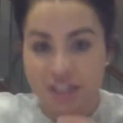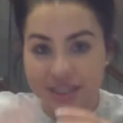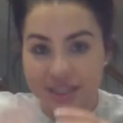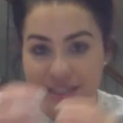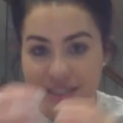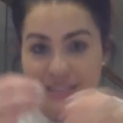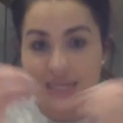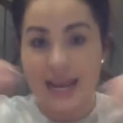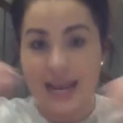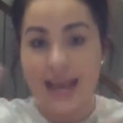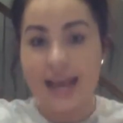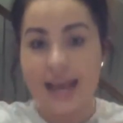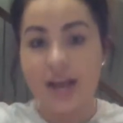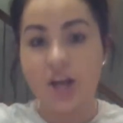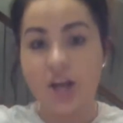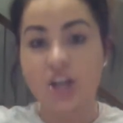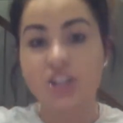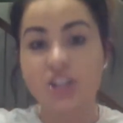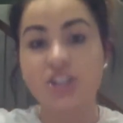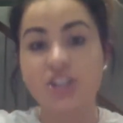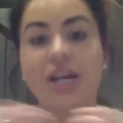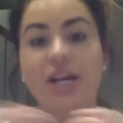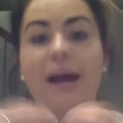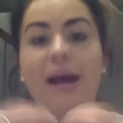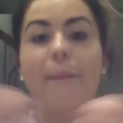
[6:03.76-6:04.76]
snake
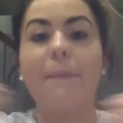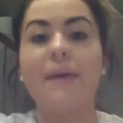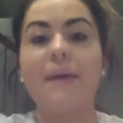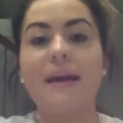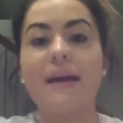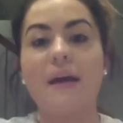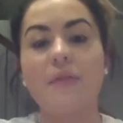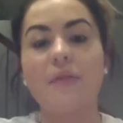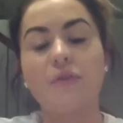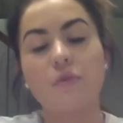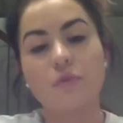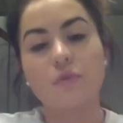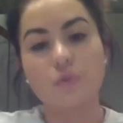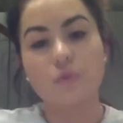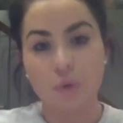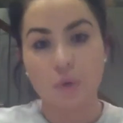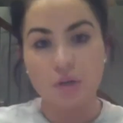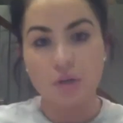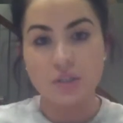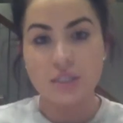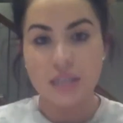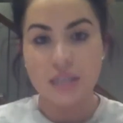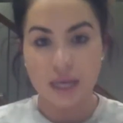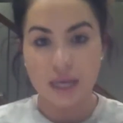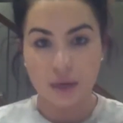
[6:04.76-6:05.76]
or chopping out those
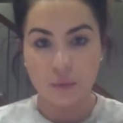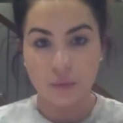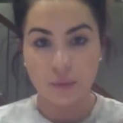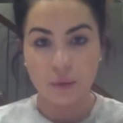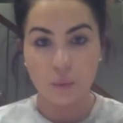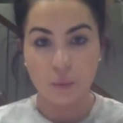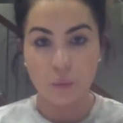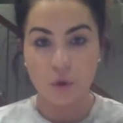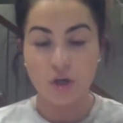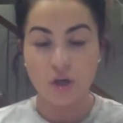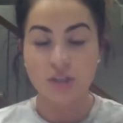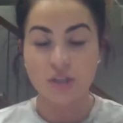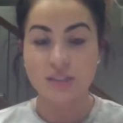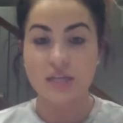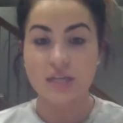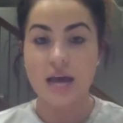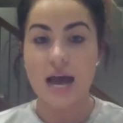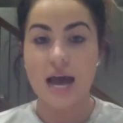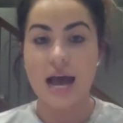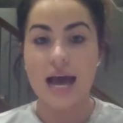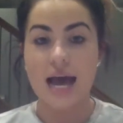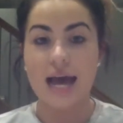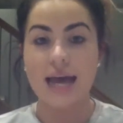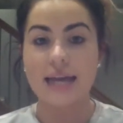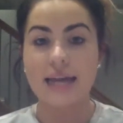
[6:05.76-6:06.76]
words like we worked
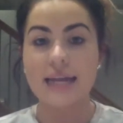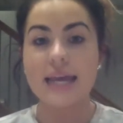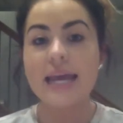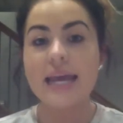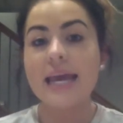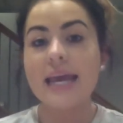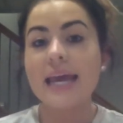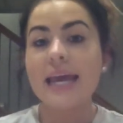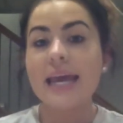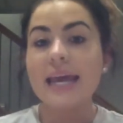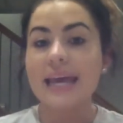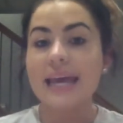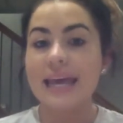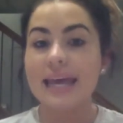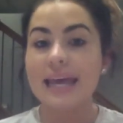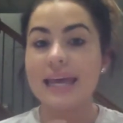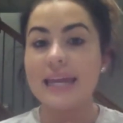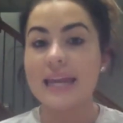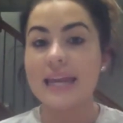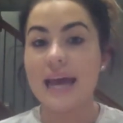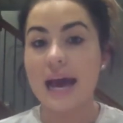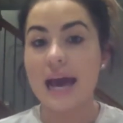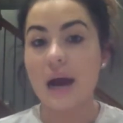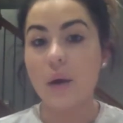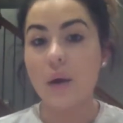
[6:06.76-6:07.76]
on
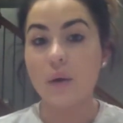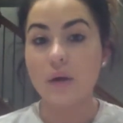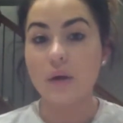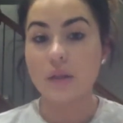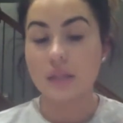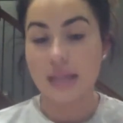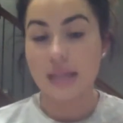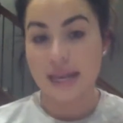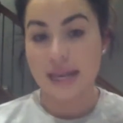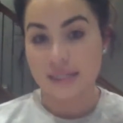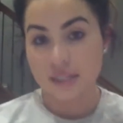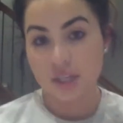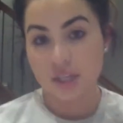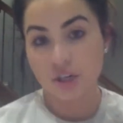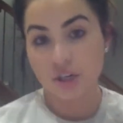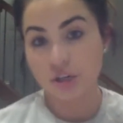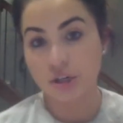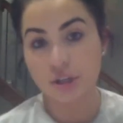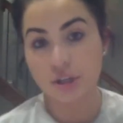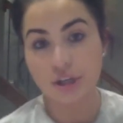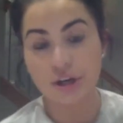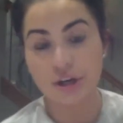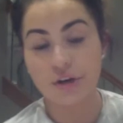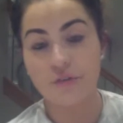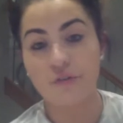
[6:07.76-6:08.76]
in our lesson
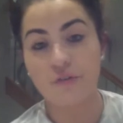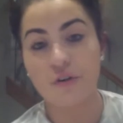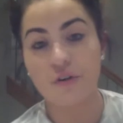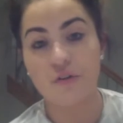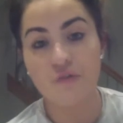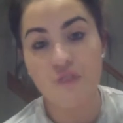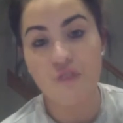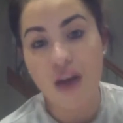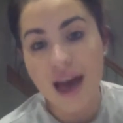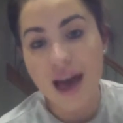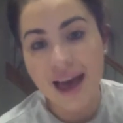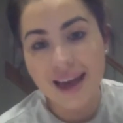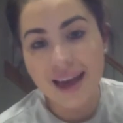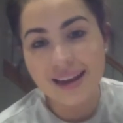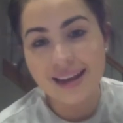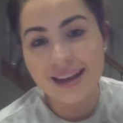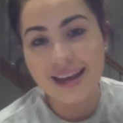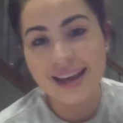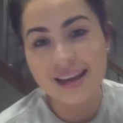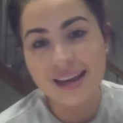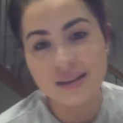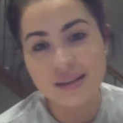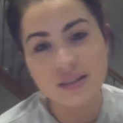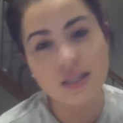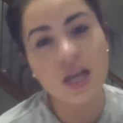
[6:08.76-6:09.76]
earlier for
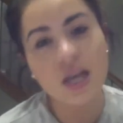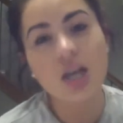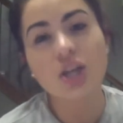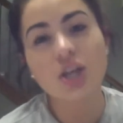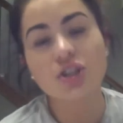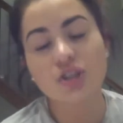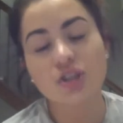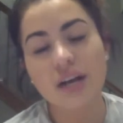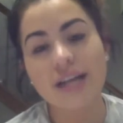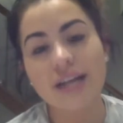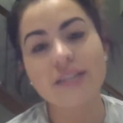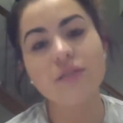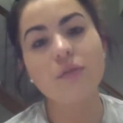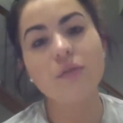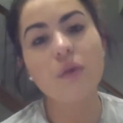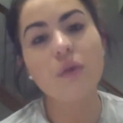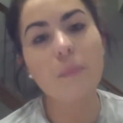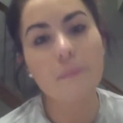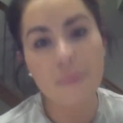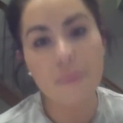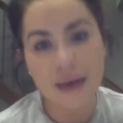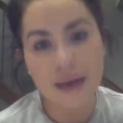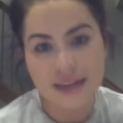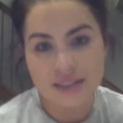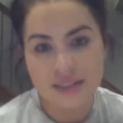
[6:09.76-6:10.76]
phonics. Try and do
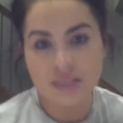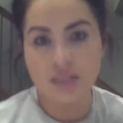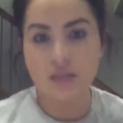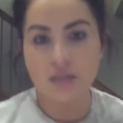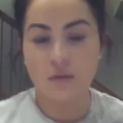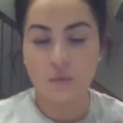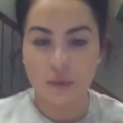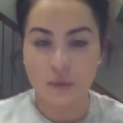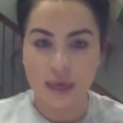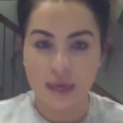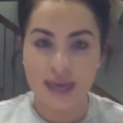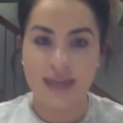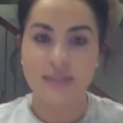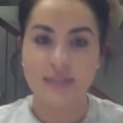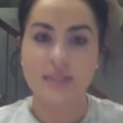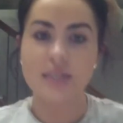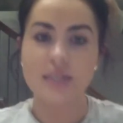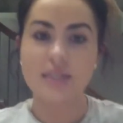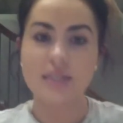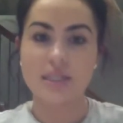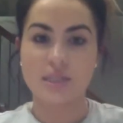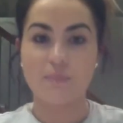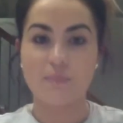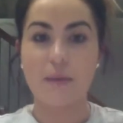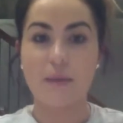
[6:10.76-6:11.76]
the best that you can to
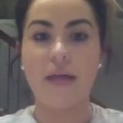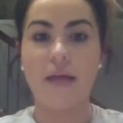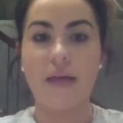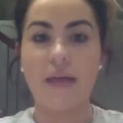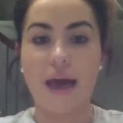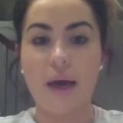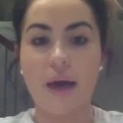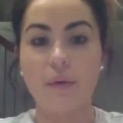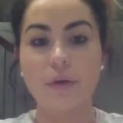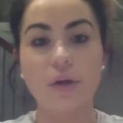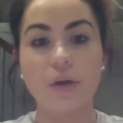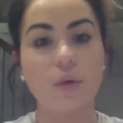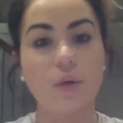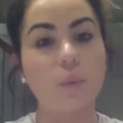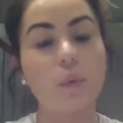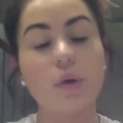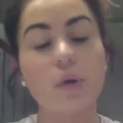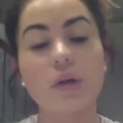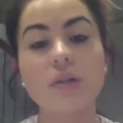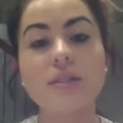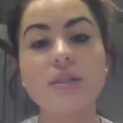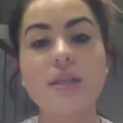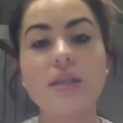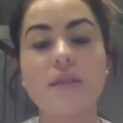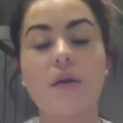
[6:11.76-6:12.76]
spell out your
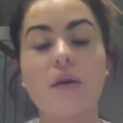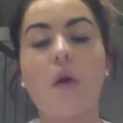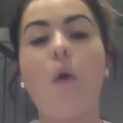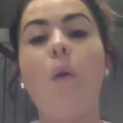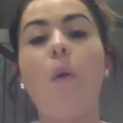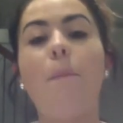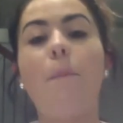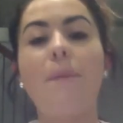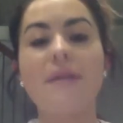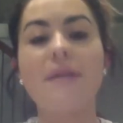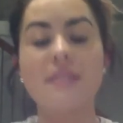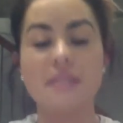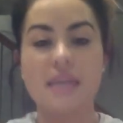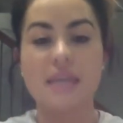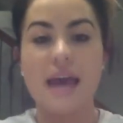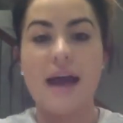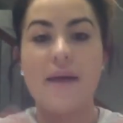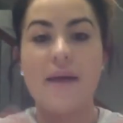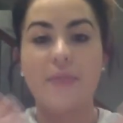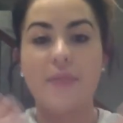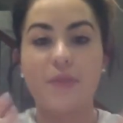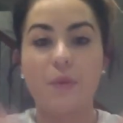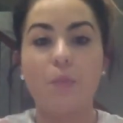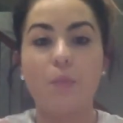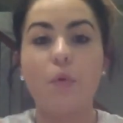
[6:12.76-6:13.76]
words. And the hope is
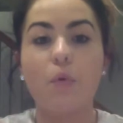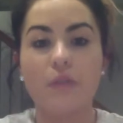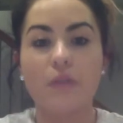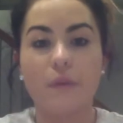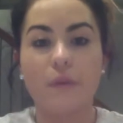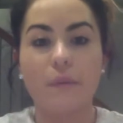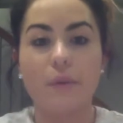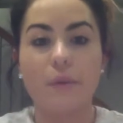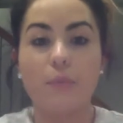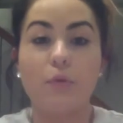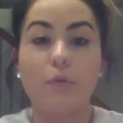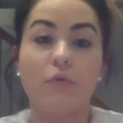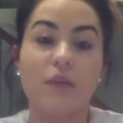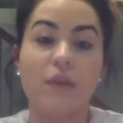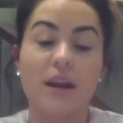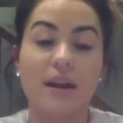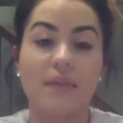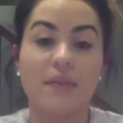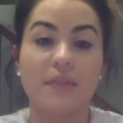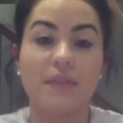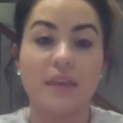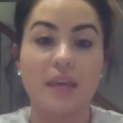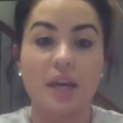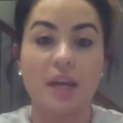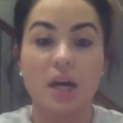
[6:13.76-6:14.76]
that the more that we move on
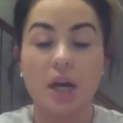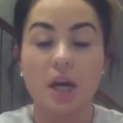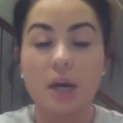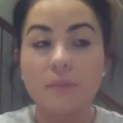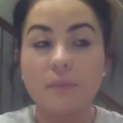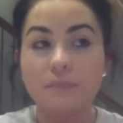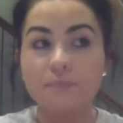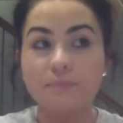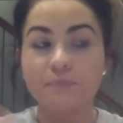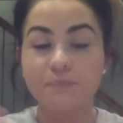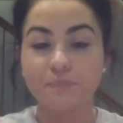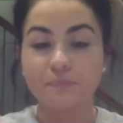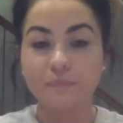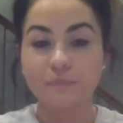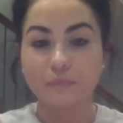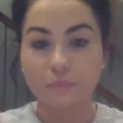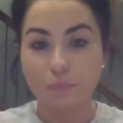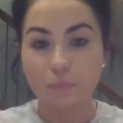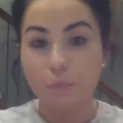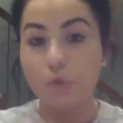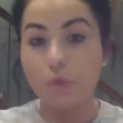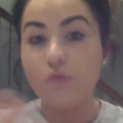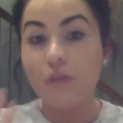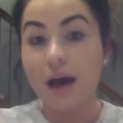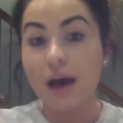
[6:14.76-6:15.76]
on the year,
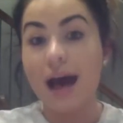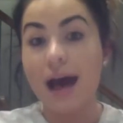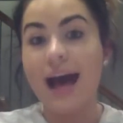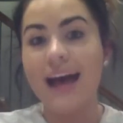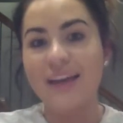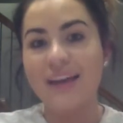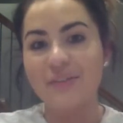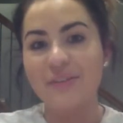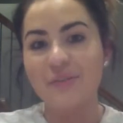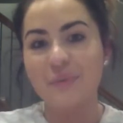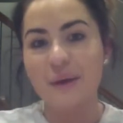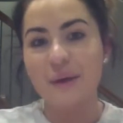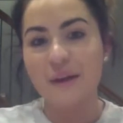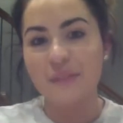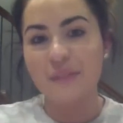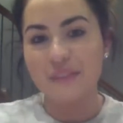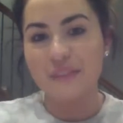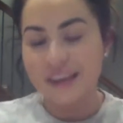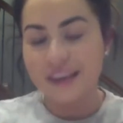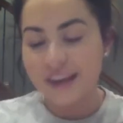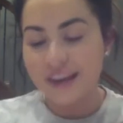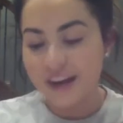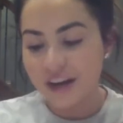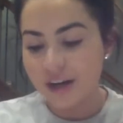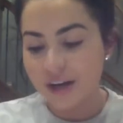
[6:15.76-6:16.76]
move on throughout the
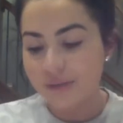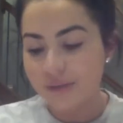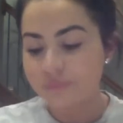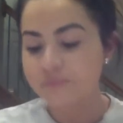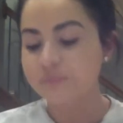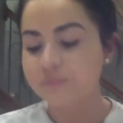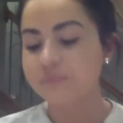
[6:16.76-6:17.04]
year,